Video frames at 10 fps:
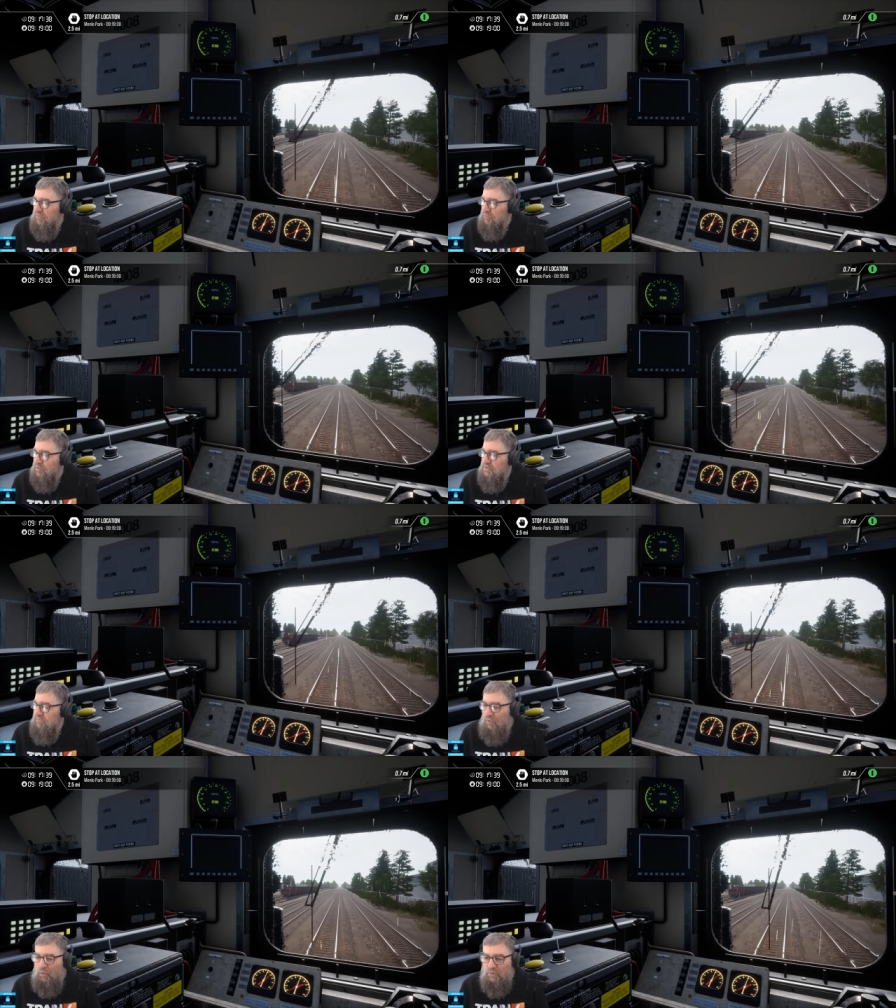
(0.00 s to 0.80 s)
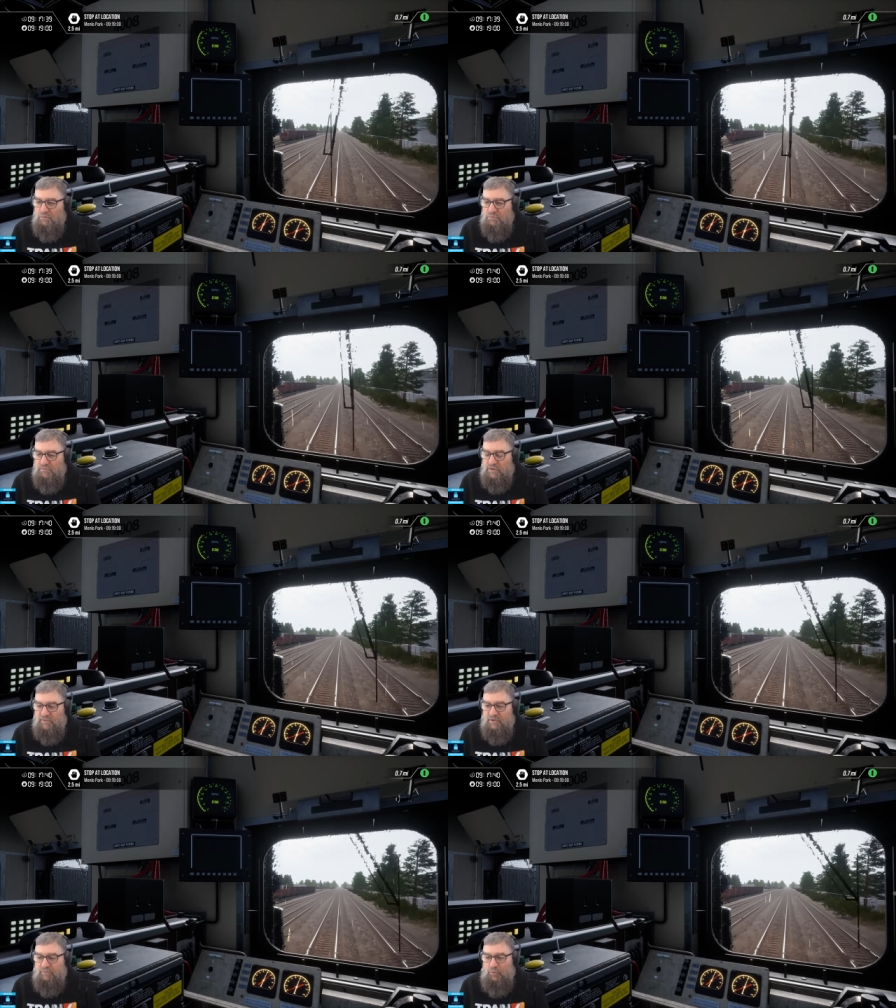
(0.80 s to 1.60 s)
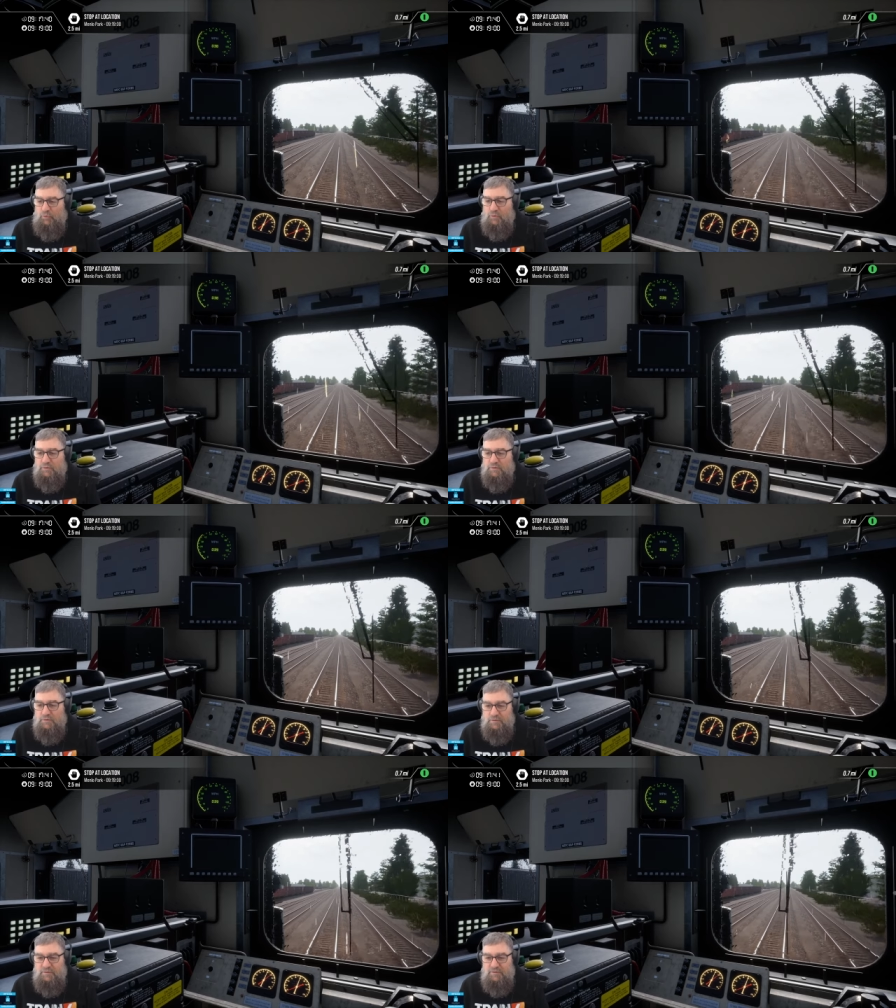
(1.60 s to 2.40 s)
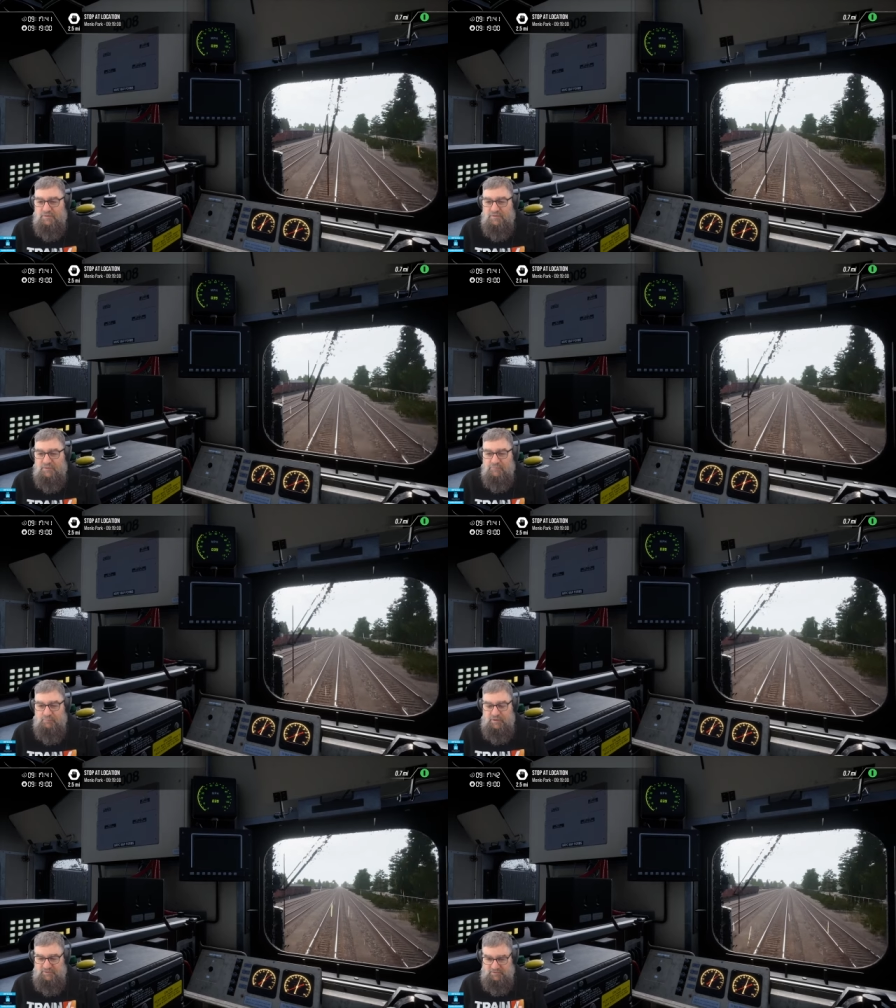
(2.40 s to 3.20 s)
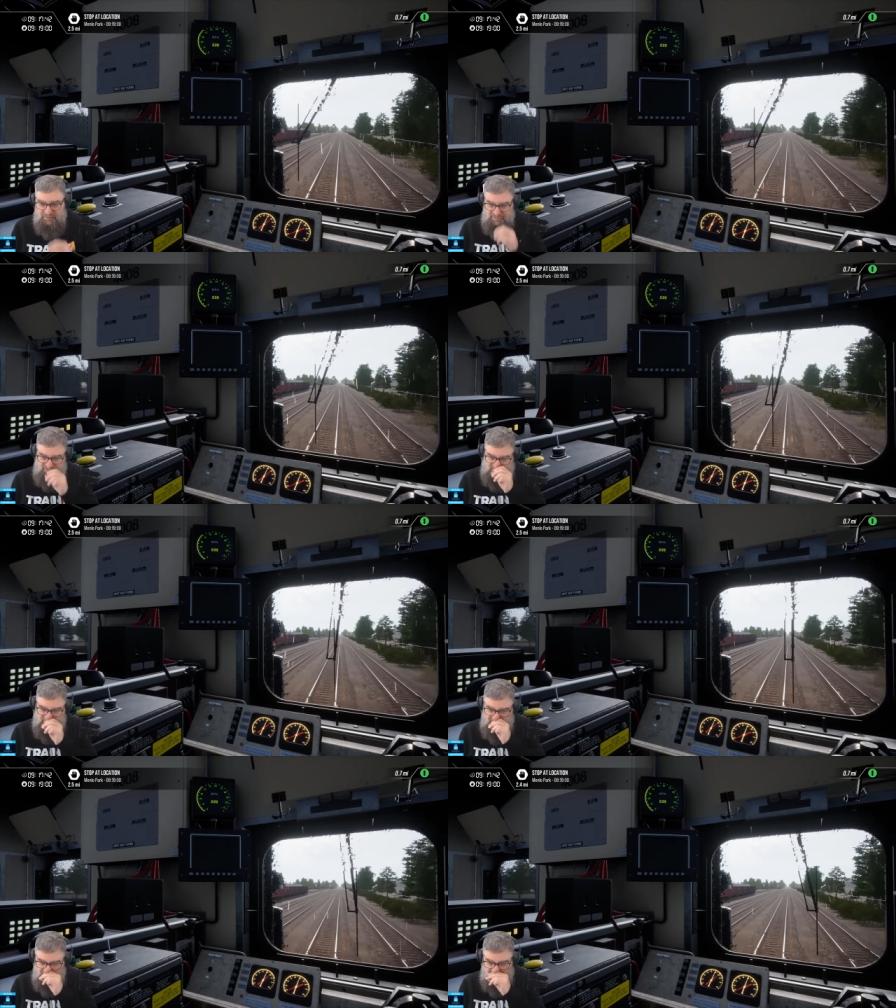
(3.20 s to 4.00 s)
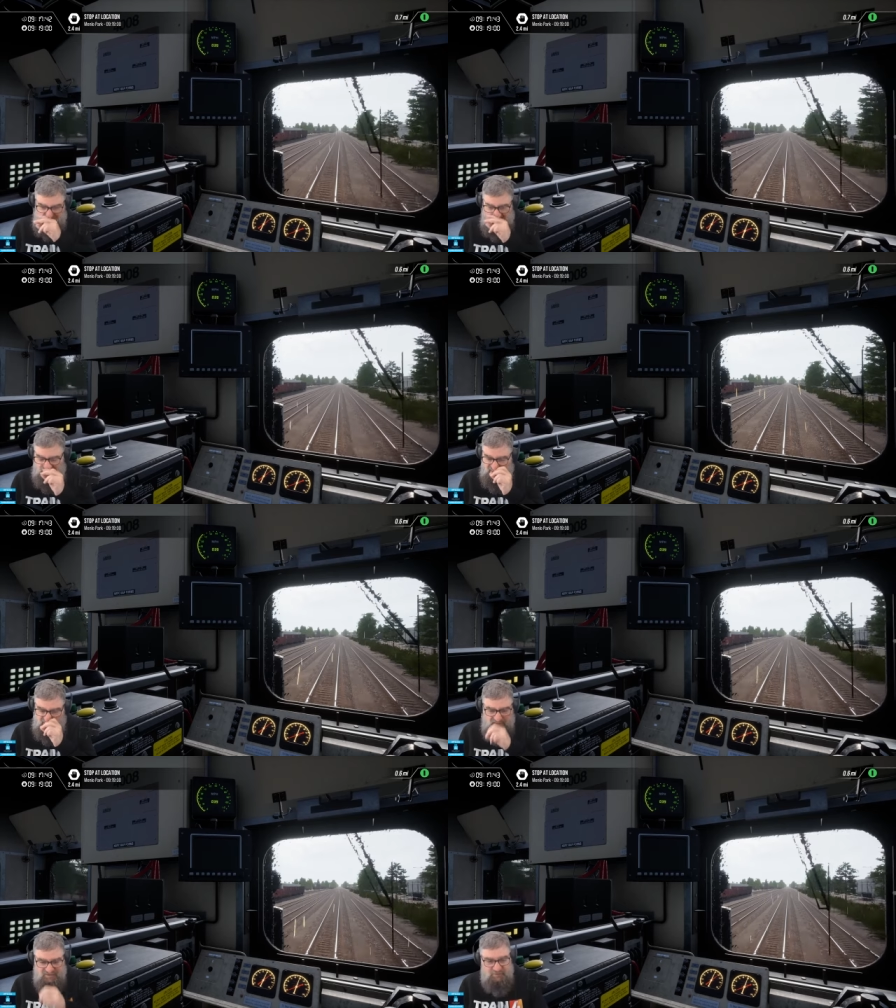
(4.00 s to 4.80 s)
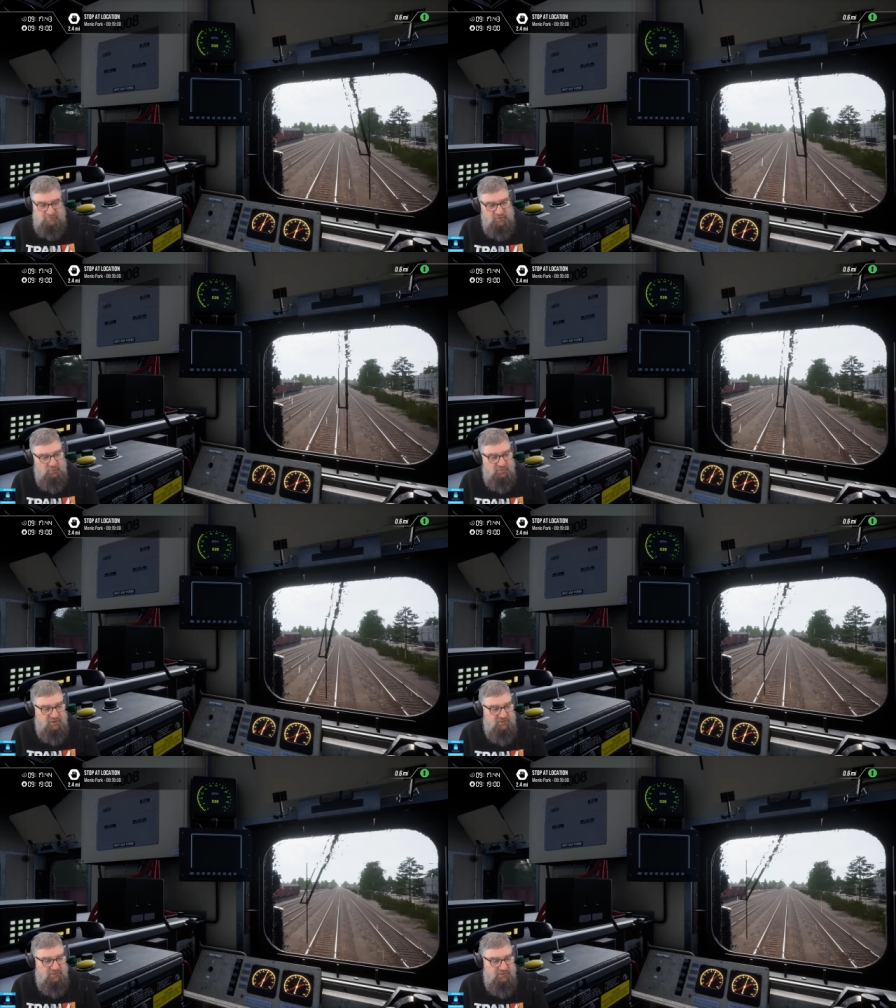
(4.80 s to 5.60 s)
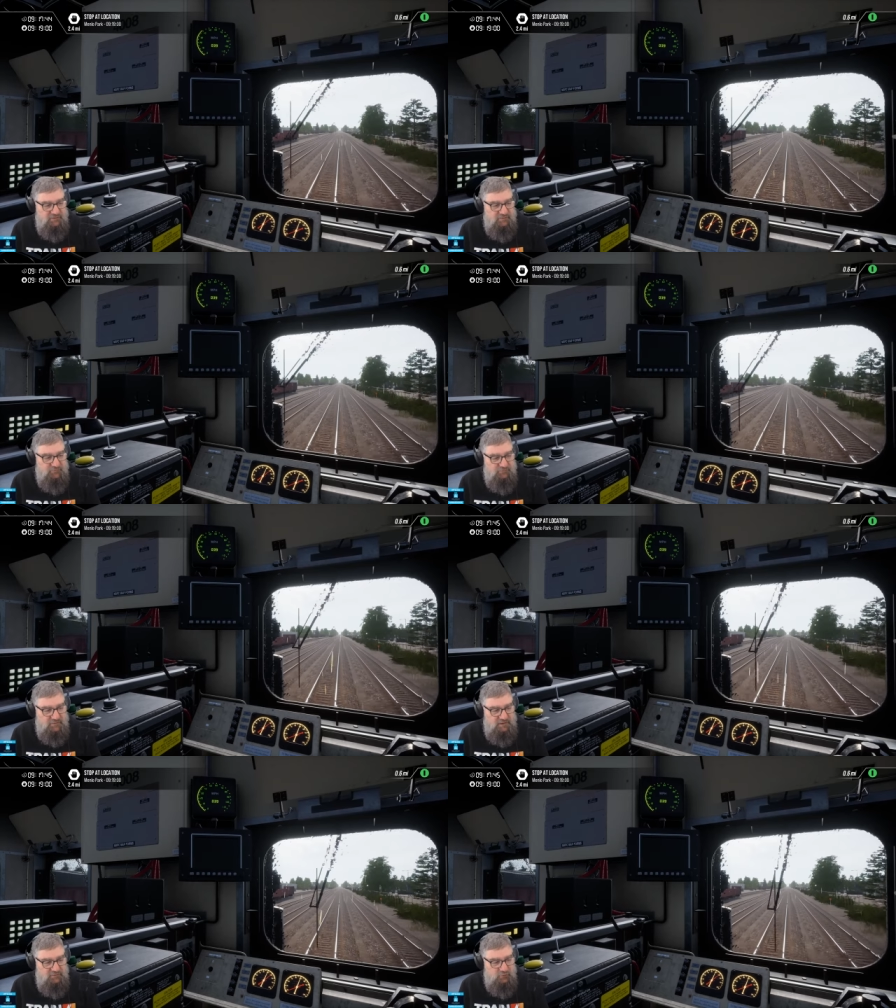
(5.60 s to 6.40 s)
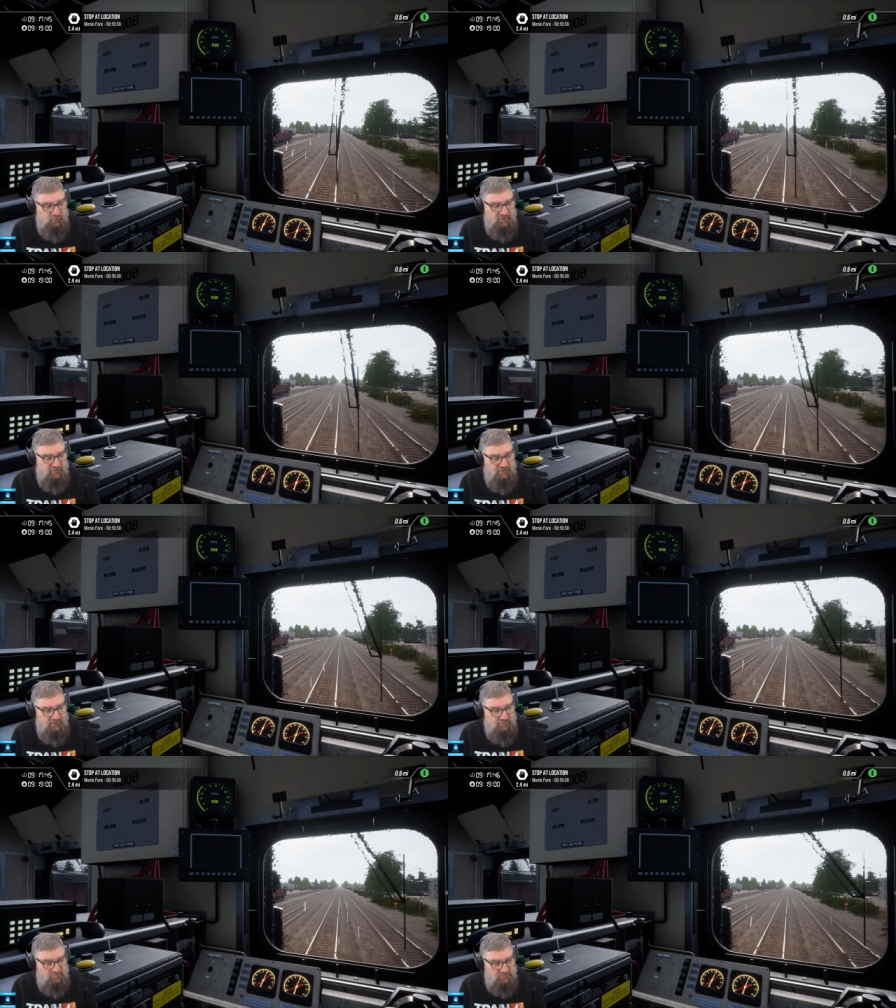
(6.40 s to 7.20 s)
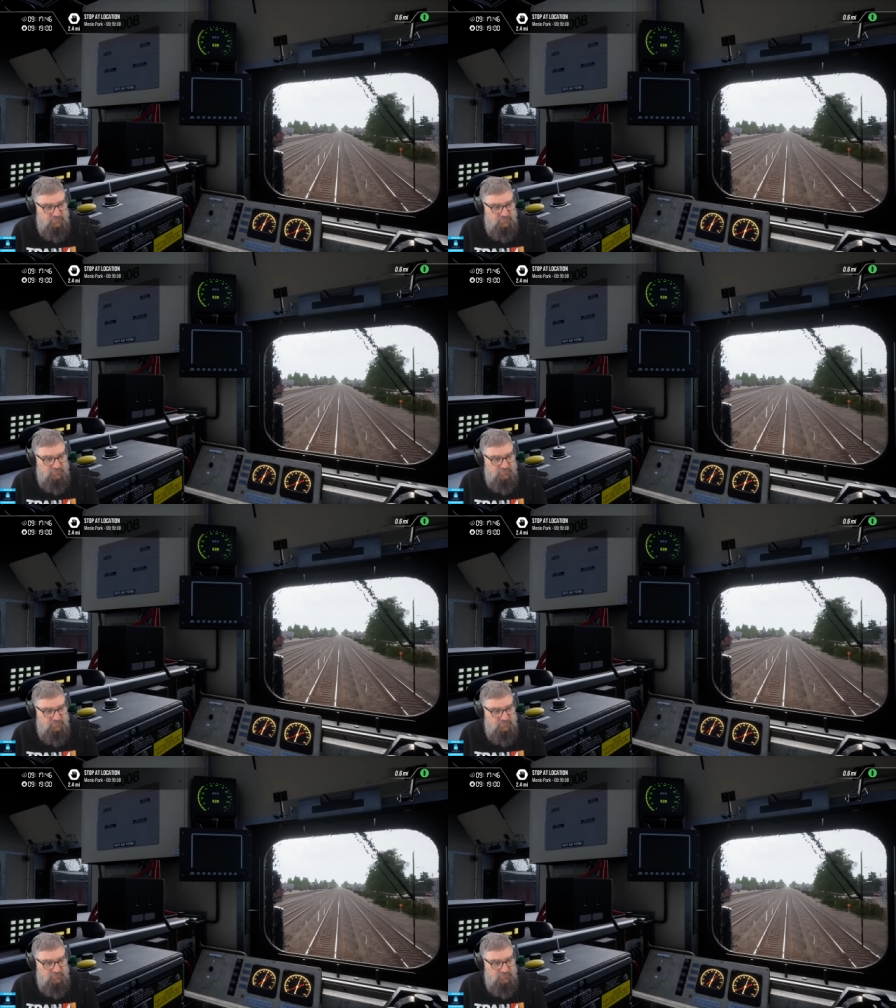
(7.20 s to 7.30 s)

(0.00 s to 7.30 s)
four different ones that you can have in different combinations, which could be interesting.